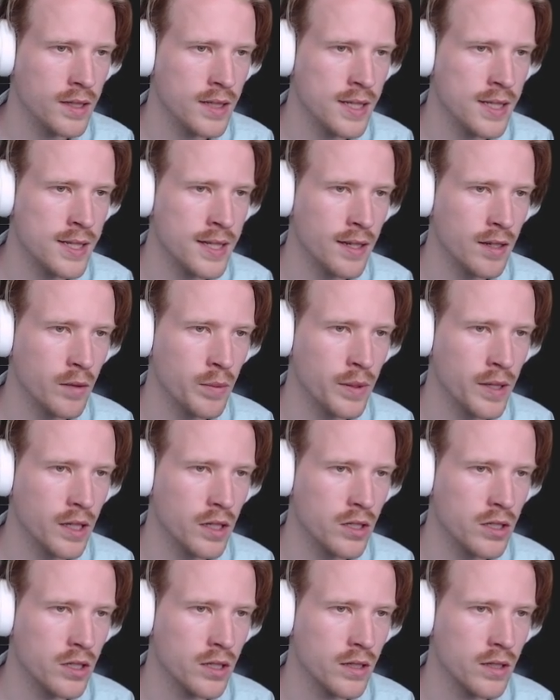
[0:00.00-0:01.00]
detail
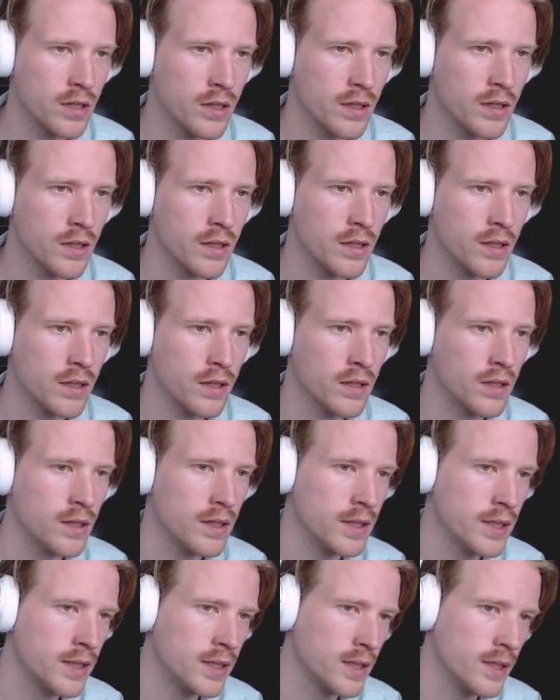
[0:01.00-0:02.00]
page.
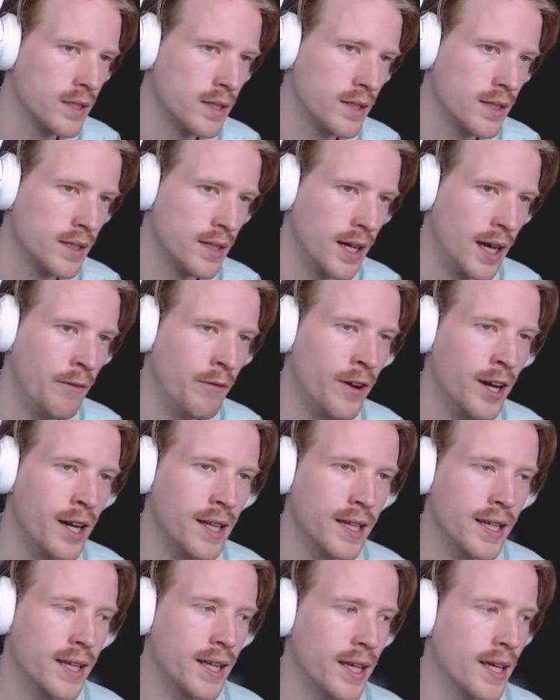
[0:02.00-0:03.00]
I'm
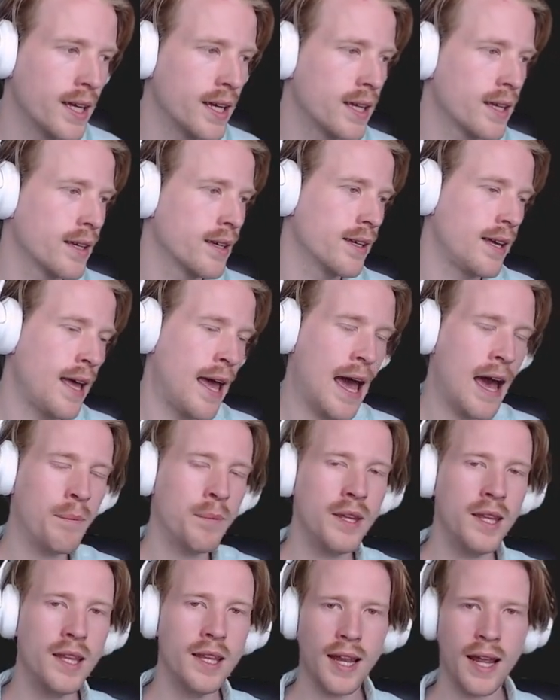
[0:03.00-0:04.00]
finally like
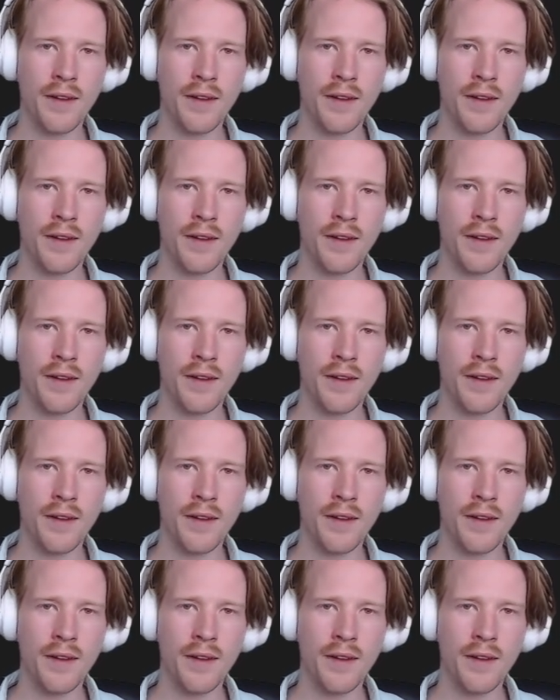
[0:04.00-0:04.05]
happy